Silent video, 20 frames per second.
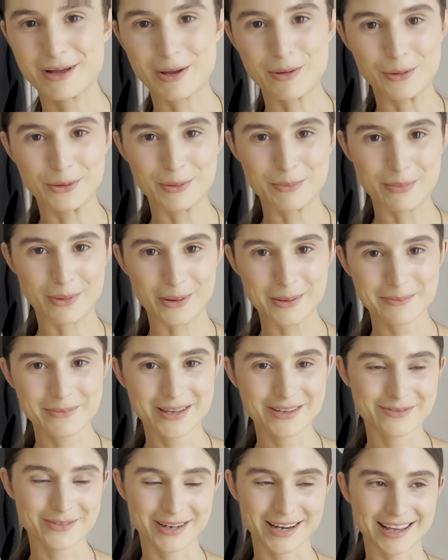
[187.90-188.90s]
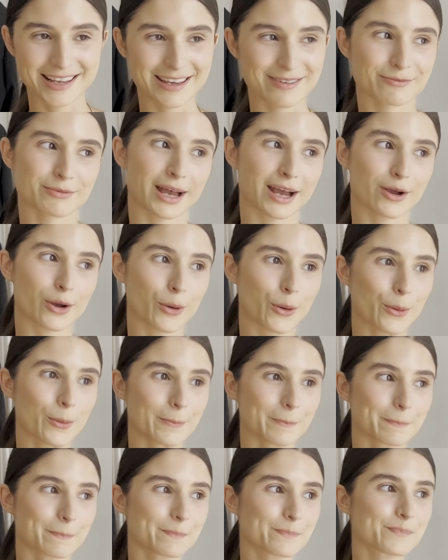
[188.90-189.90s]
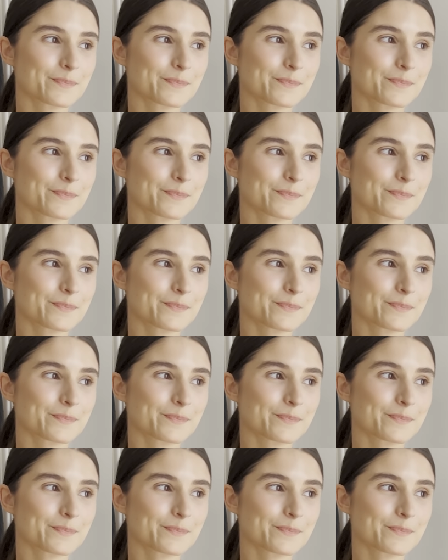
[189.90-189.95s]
own apartment when I get back home.